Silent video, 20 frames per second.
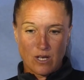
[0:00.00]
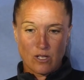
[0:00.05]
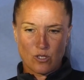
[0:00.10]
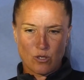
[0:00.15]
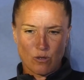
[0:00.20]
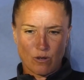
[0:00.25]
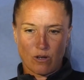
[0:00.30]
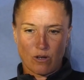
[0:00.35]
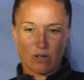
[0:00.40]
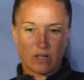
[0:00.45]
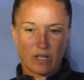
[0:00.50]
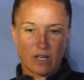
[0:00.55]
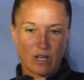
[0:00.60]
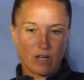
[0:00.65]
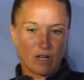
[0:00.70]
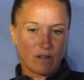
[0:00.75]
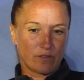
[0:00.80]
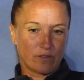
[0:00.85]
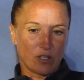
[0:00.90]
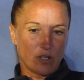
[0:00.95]
2 o'clock in the
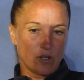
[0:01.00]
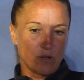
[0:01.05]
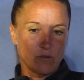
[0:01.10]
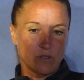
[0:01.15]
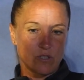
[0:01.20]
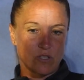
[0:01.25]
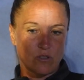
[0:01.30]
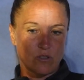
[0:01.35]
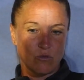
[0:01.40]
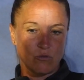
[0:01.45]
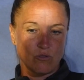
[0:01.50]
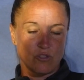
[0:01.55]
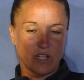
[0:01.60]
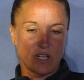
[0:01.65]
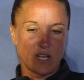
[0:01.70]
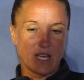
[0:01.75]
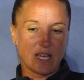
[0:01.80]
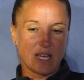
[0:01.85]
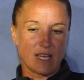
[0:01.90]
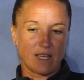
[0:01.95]
afternoon,
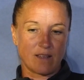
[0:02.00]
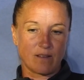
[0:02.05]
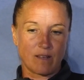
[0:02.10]
staunching heat.